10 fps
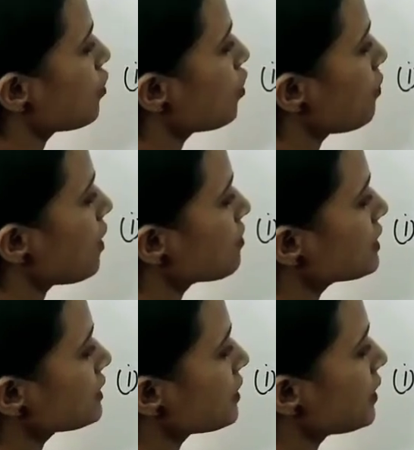whole
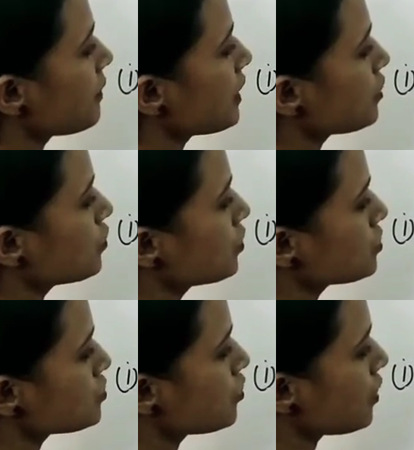power 3 by 2.
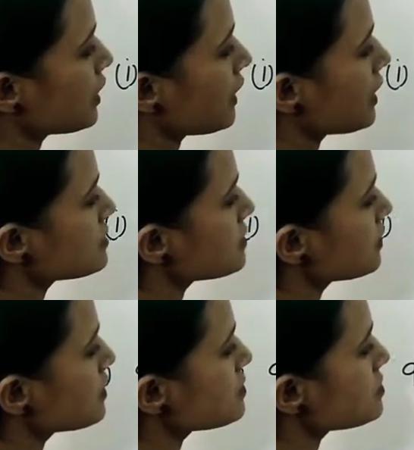So you can
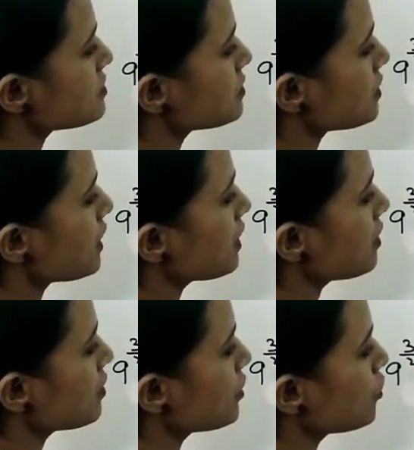cancel this.
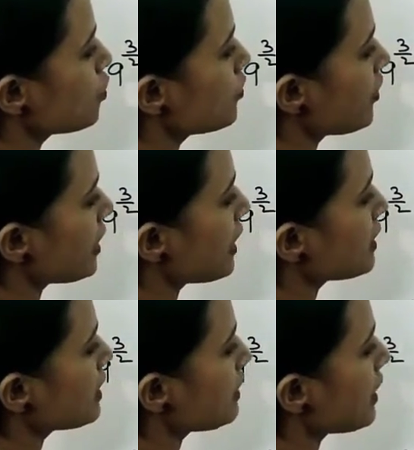3 cube we are
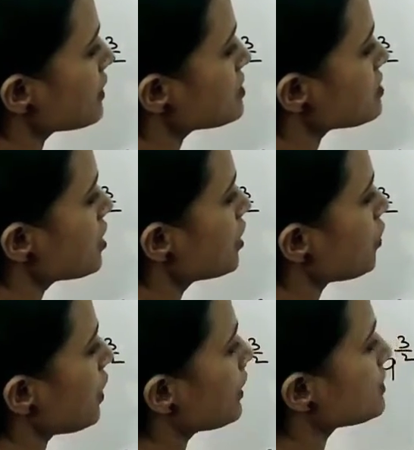getting, that is
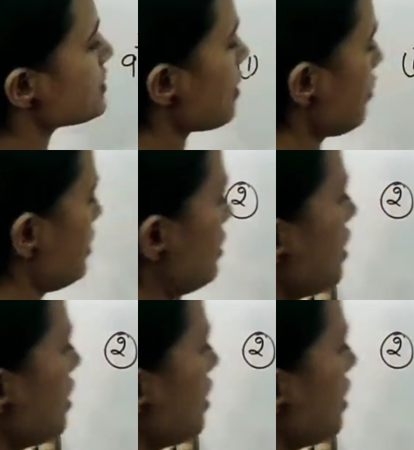27.